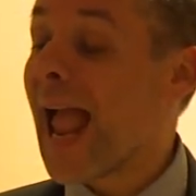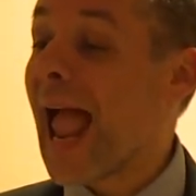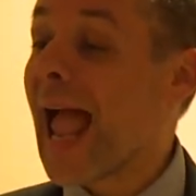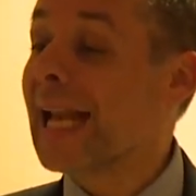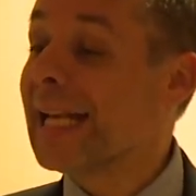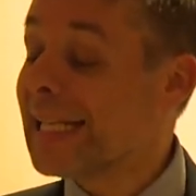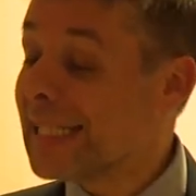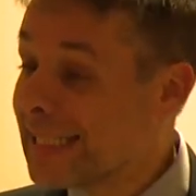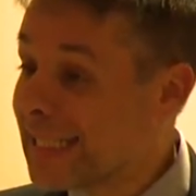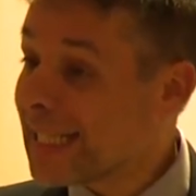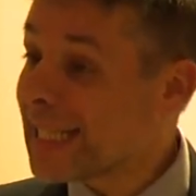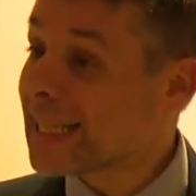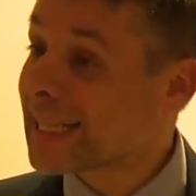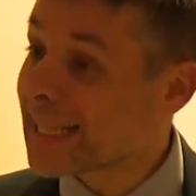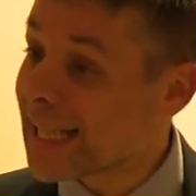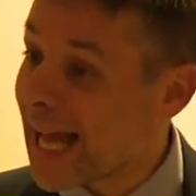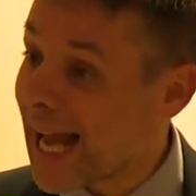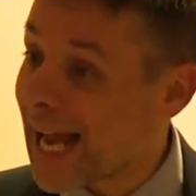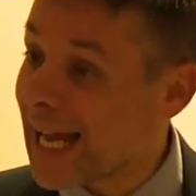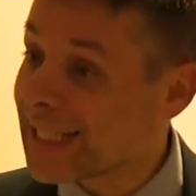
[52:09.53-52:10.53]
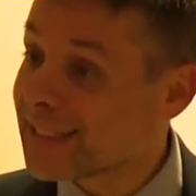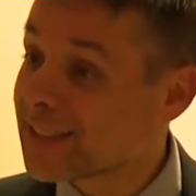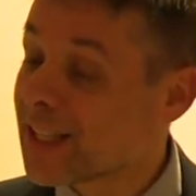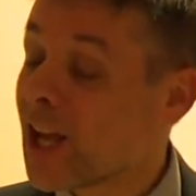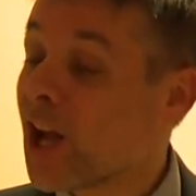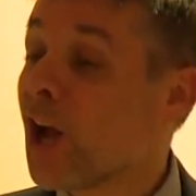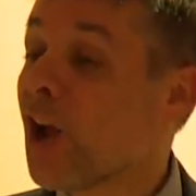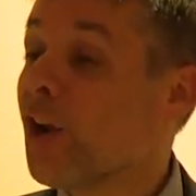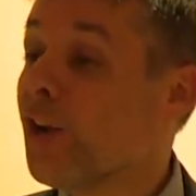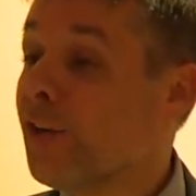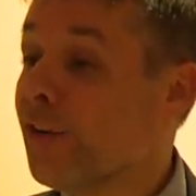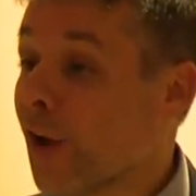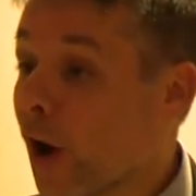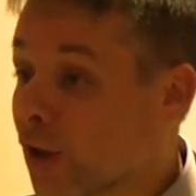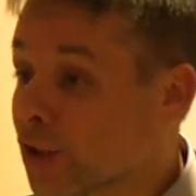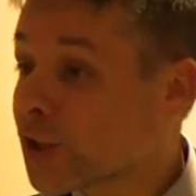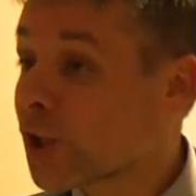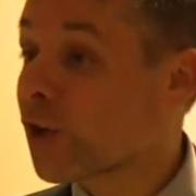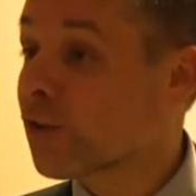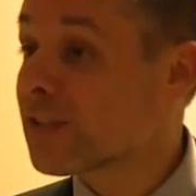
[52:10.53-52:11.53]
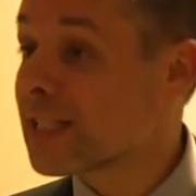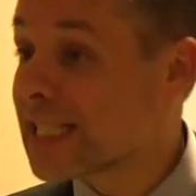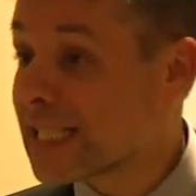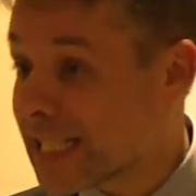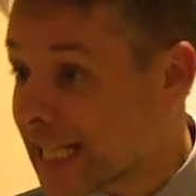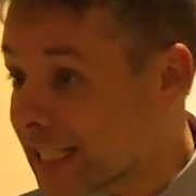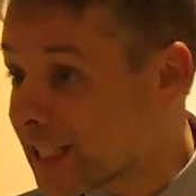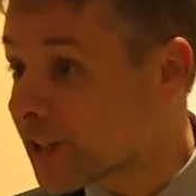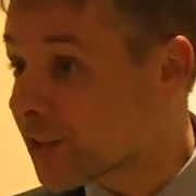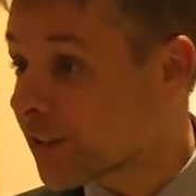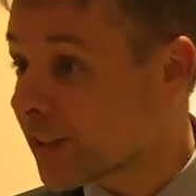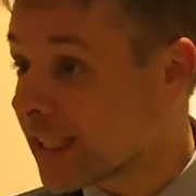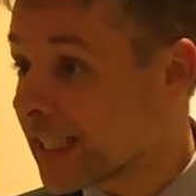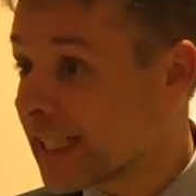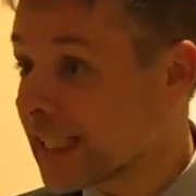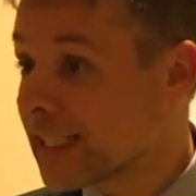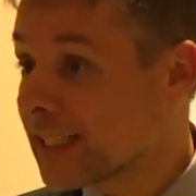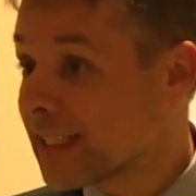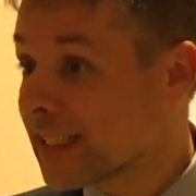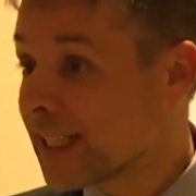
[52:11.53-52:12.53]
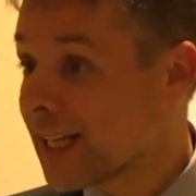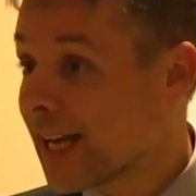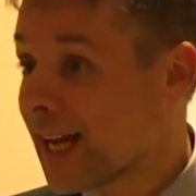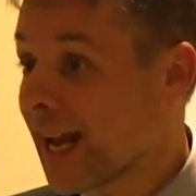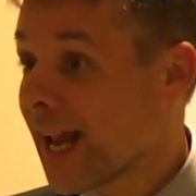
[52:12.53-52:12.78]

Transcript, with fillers: And he did that not considering